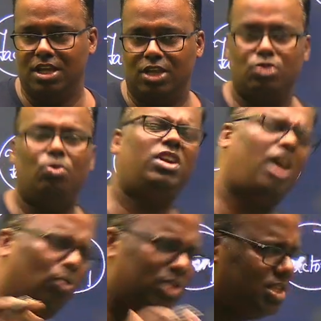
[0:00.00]
So, how
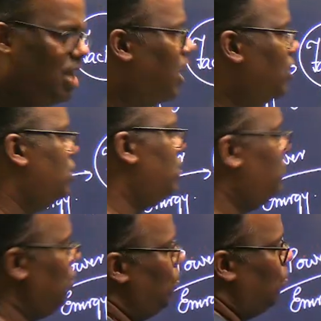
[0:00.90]
does a hydrogen
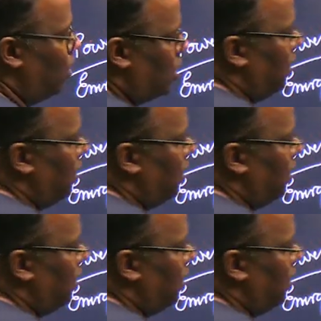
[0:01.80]
fuel work?